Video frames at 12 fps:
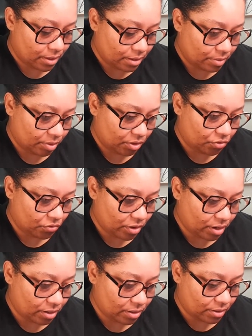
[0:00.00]
Let me
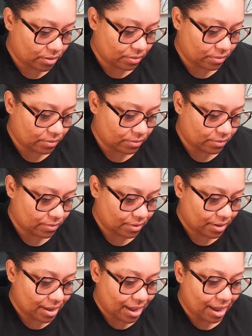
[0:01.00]
try to.
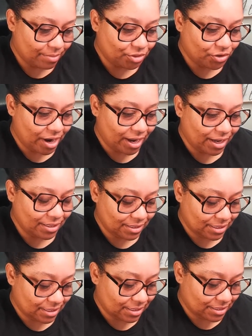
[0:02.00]
I'm
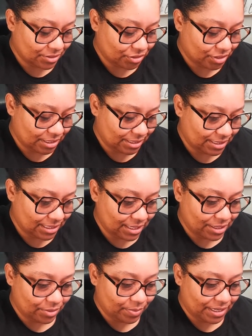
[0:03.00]
trying. This is a
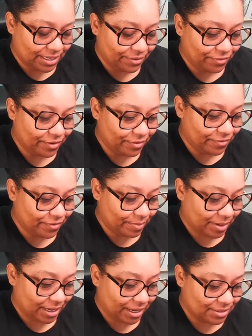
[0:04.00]
little bit different for
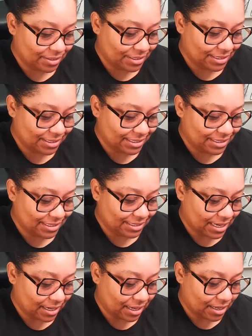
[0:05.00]
me, so just give me a
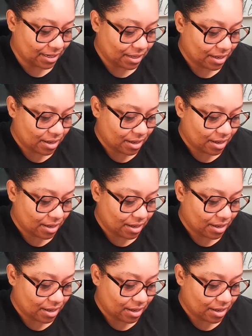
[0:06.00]
second.